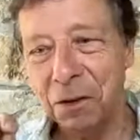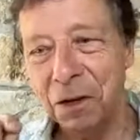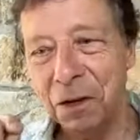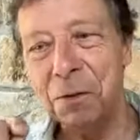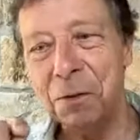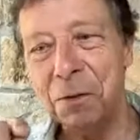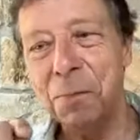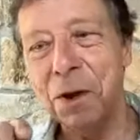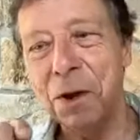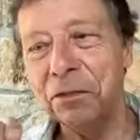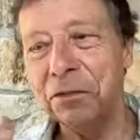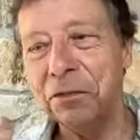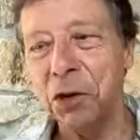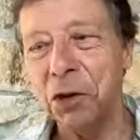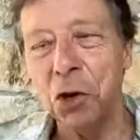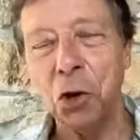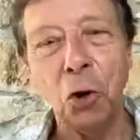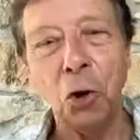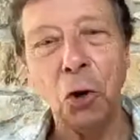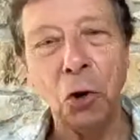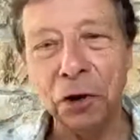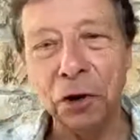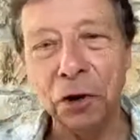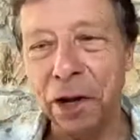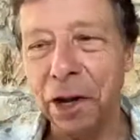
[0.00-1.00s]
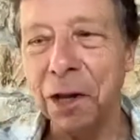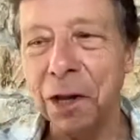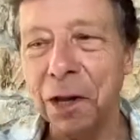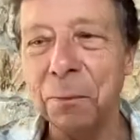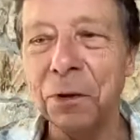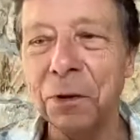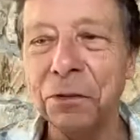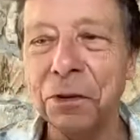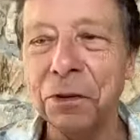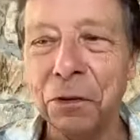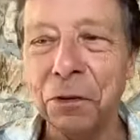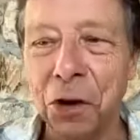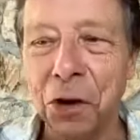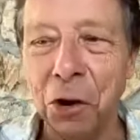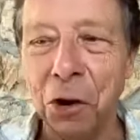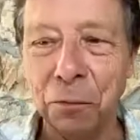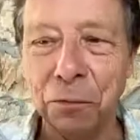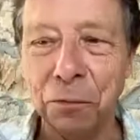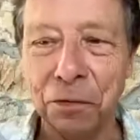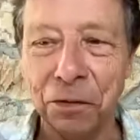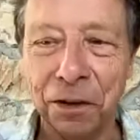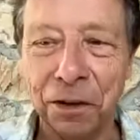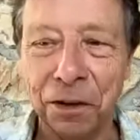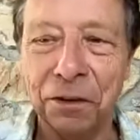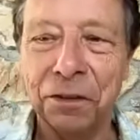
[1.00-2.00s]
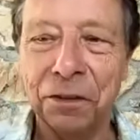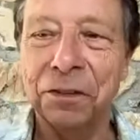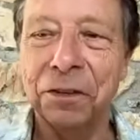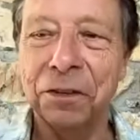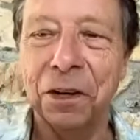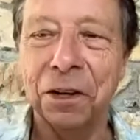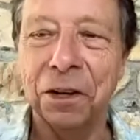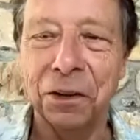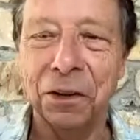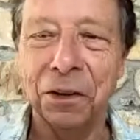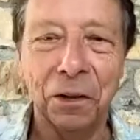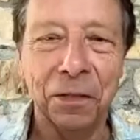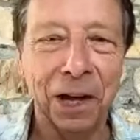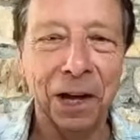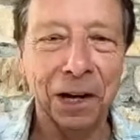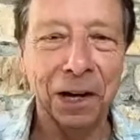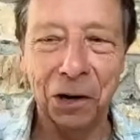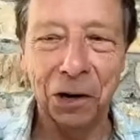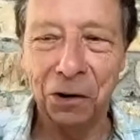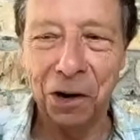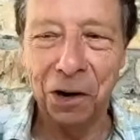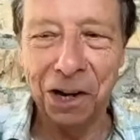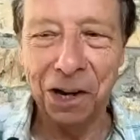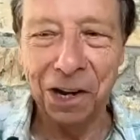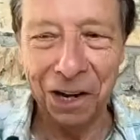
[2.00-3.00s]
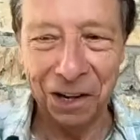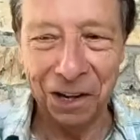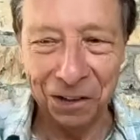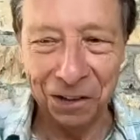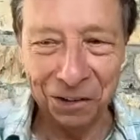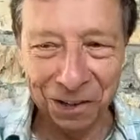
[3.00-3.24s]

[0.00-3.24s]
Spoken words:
I managed to corner him at a conference not that long ago.